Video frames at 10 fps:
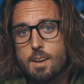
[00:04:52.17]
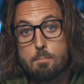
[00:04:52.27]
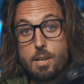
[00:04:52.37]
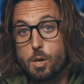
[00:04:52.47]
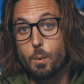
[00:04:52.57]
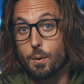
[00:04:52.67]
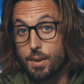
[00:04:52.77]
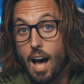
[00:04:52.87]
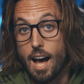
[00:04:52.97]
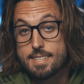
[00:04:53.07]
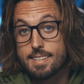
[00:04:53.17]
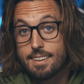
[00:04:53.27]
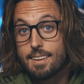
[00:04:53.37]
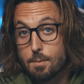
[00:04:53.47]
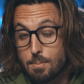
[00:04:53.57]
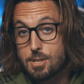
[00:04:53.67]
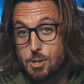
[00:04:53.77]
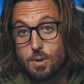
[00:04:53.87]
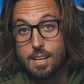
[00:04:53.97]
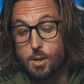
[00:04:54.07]
but you will not be
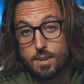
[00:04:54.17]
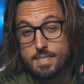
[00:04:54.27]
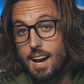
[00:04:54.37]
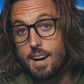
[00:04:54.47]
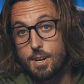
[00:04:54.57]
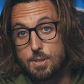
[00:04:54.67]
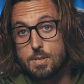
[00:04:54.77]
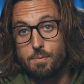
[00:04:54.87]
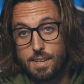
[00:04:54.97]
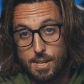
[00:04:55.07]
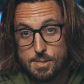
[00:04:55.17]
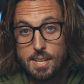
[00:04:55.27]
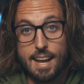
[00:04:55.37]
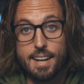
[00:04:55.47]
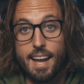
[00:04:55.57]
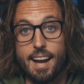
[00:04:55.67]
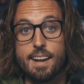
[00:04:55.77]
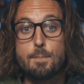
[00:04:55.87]
shooting your entire YouTube videos in 8K.